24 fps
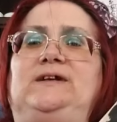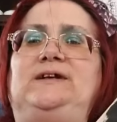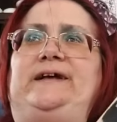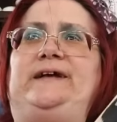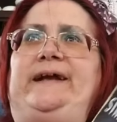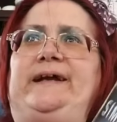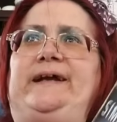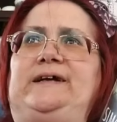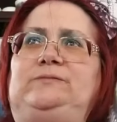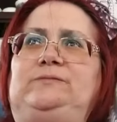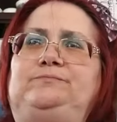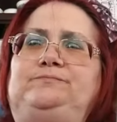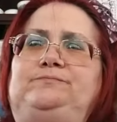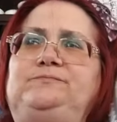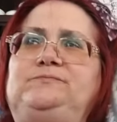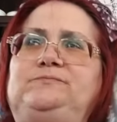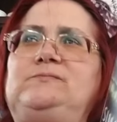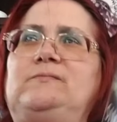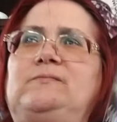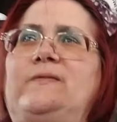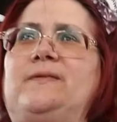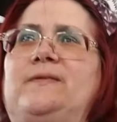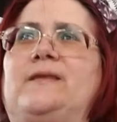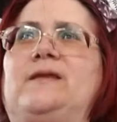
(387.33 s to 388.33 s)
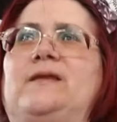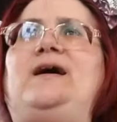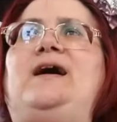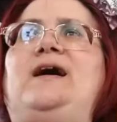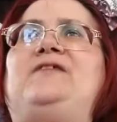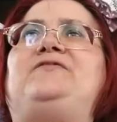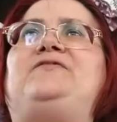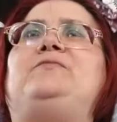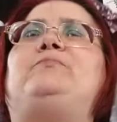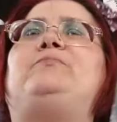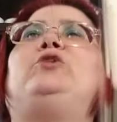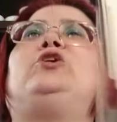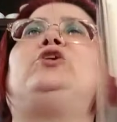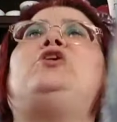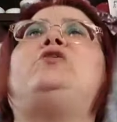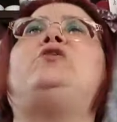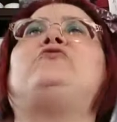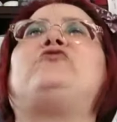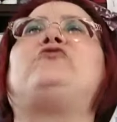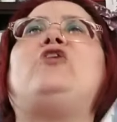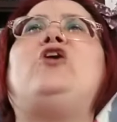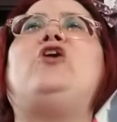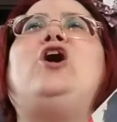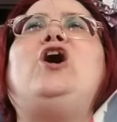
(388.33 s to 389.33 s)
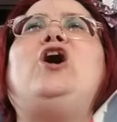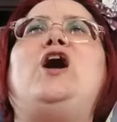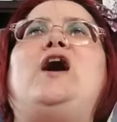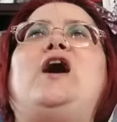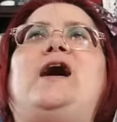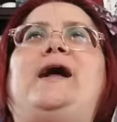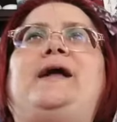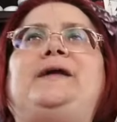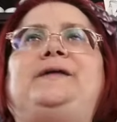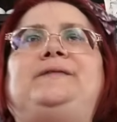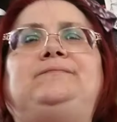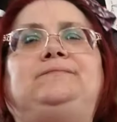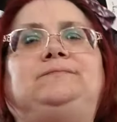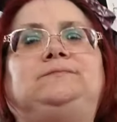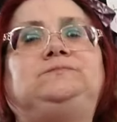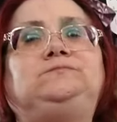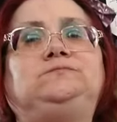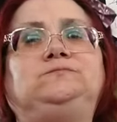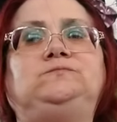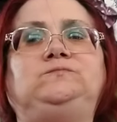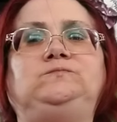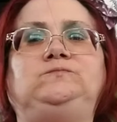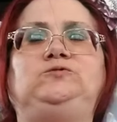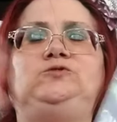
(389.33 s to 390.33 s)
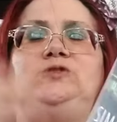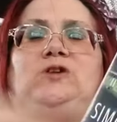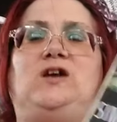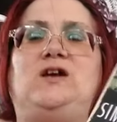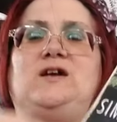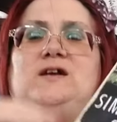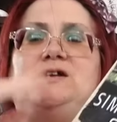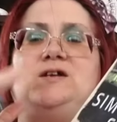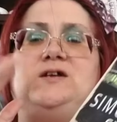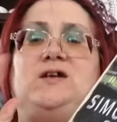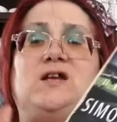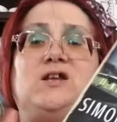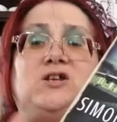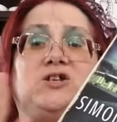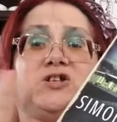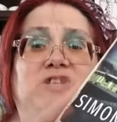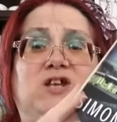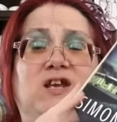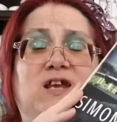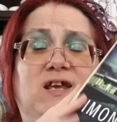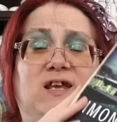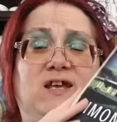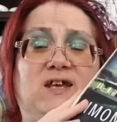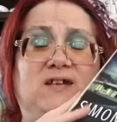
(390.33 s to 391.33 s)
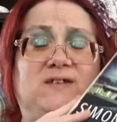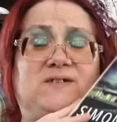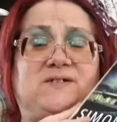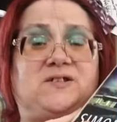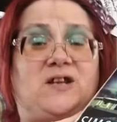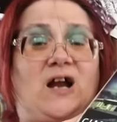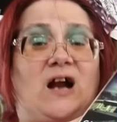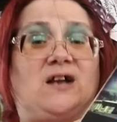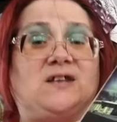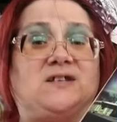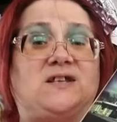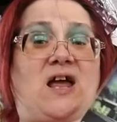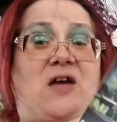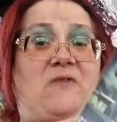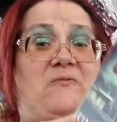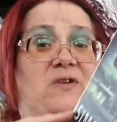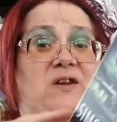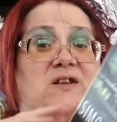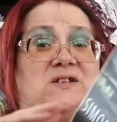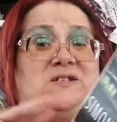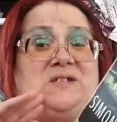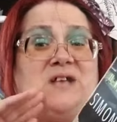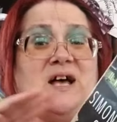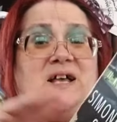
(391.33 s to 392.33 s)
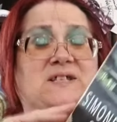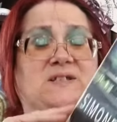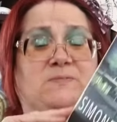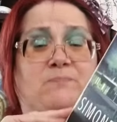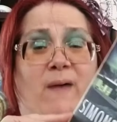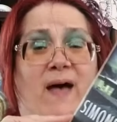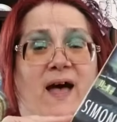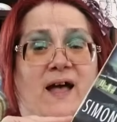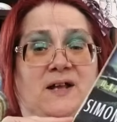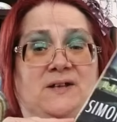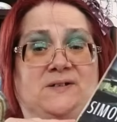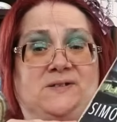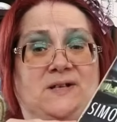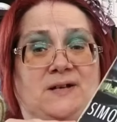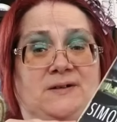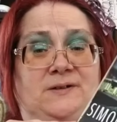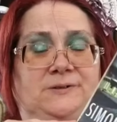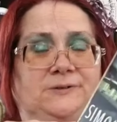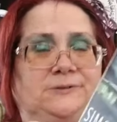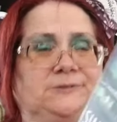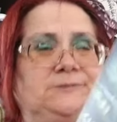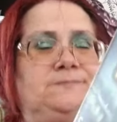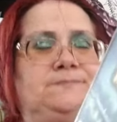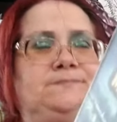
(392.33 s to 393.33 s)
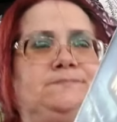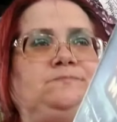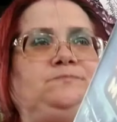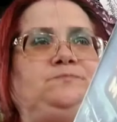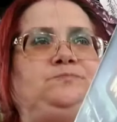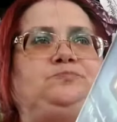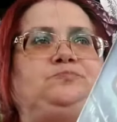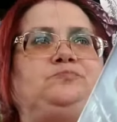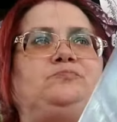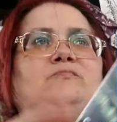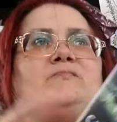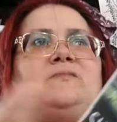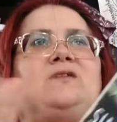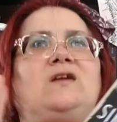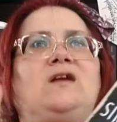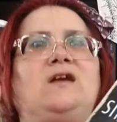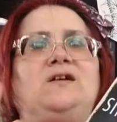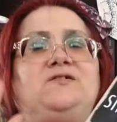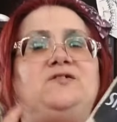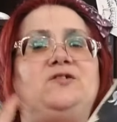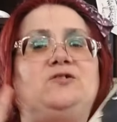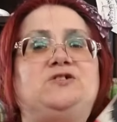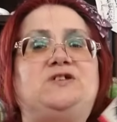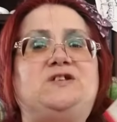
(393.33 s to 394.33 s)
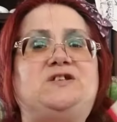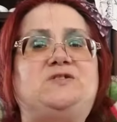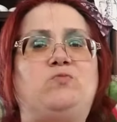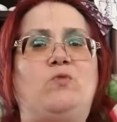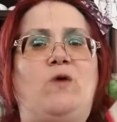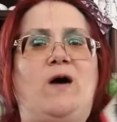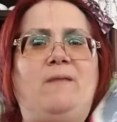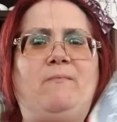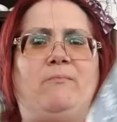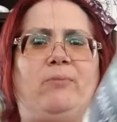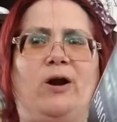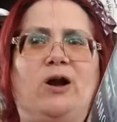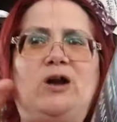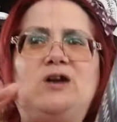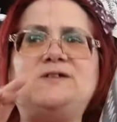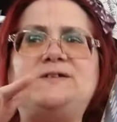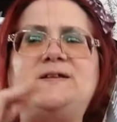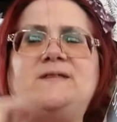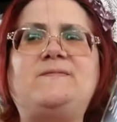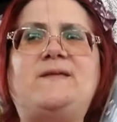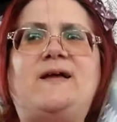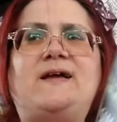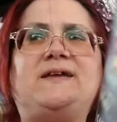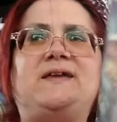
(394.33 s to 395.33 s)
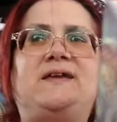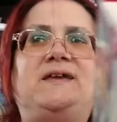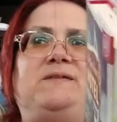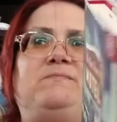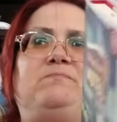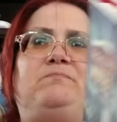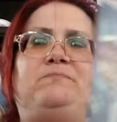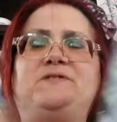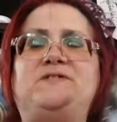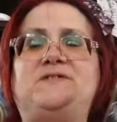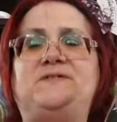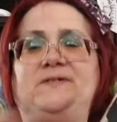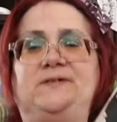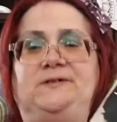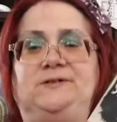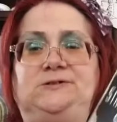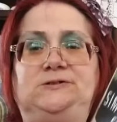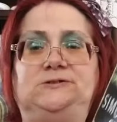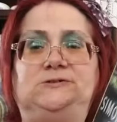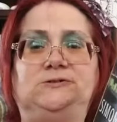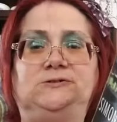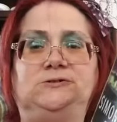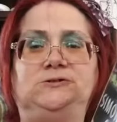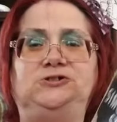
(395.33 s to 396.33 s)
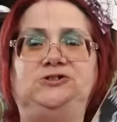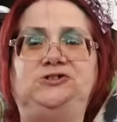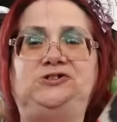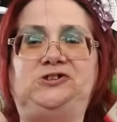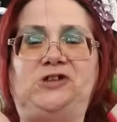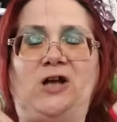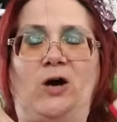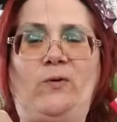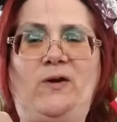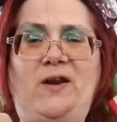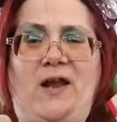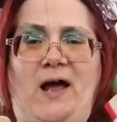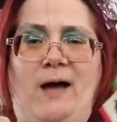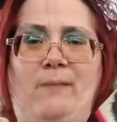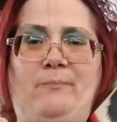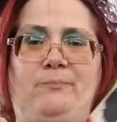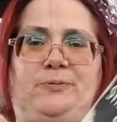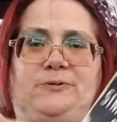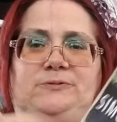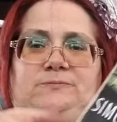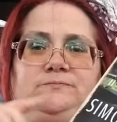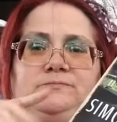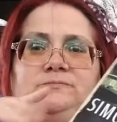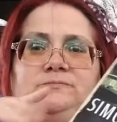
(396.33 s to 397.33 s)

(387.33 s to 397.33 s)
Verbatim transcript: And as the book goes on, she starts having a suspect. Because there's this one person that keeps showing up.